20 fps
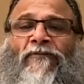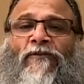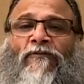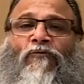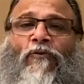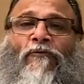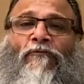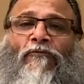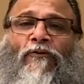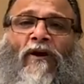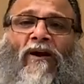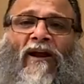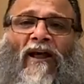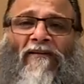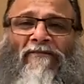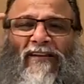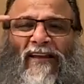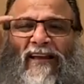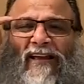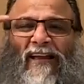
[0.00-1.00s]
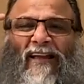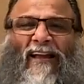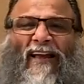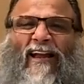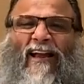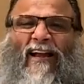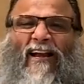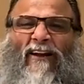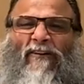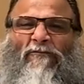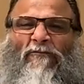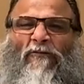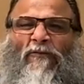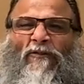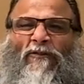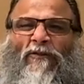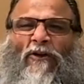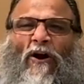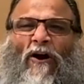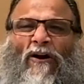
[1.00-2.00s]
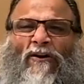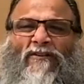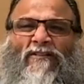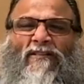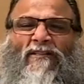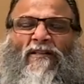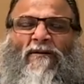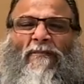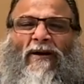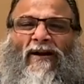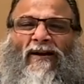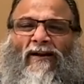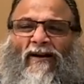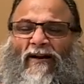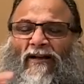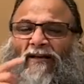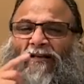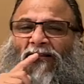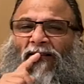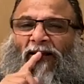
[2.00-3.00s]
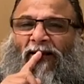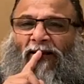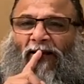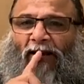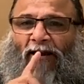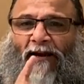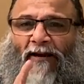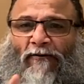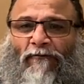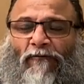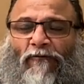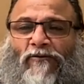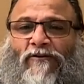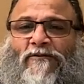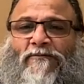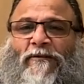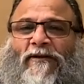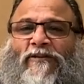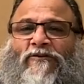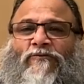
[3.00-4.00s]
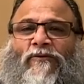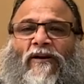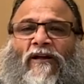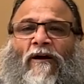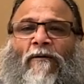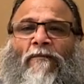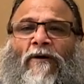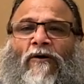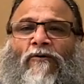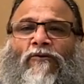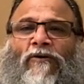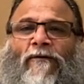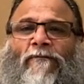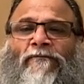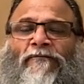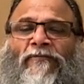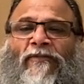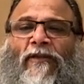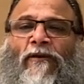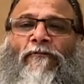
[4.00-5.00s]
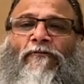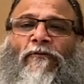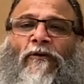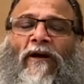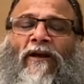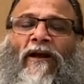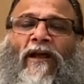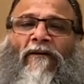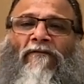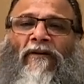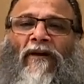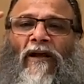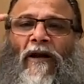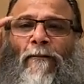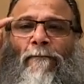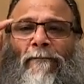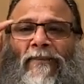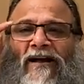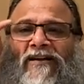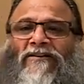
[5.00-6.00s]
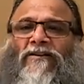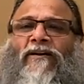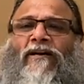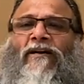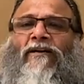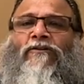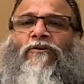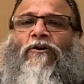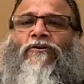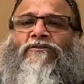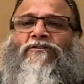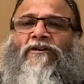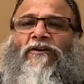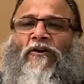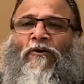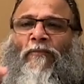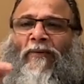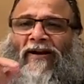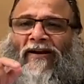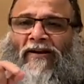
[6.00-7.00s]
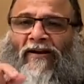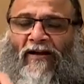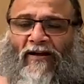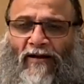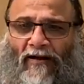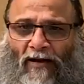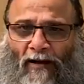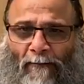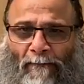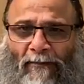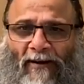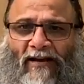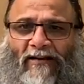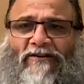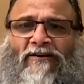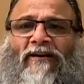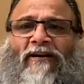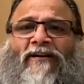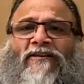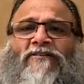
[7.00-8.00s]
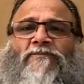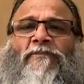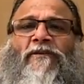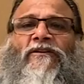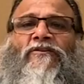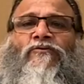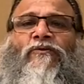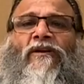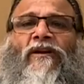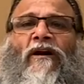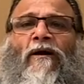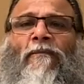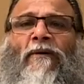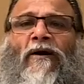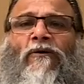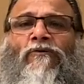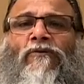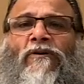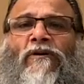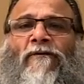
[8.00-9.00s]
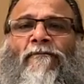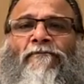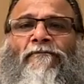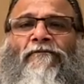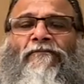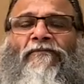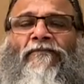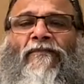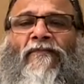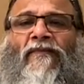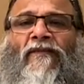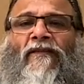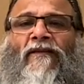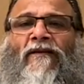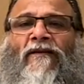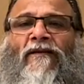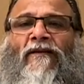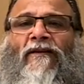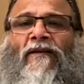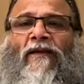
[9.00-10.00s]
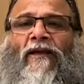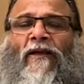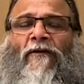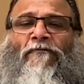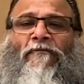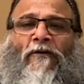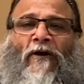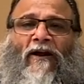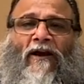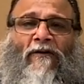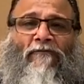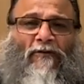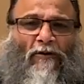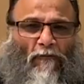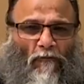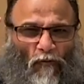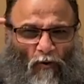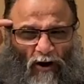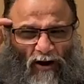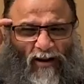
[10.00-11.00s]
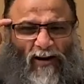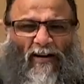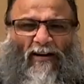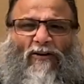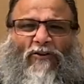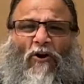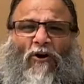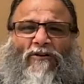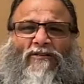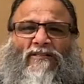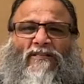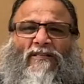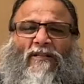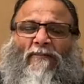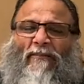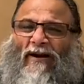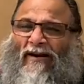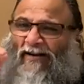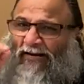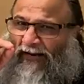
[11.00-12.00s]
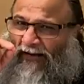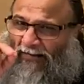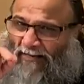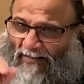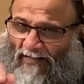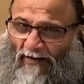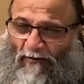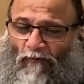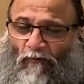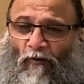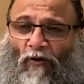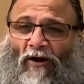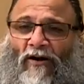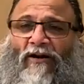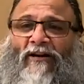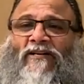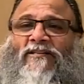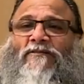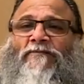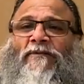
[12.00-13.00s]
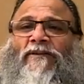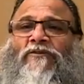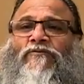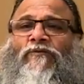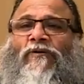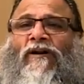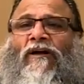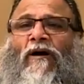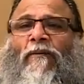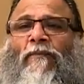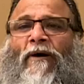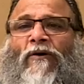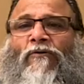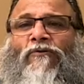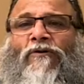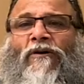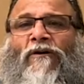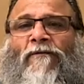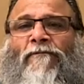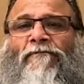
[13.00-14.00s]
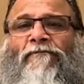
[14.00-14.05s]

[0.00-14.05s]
So if you are having hateful thoughts in the mind, then hateful speech will come out. If you are having compassionate thoughts in your mind, compassionate speech will come out. If you are having violent thoughts in the mind, then violent speech will come out.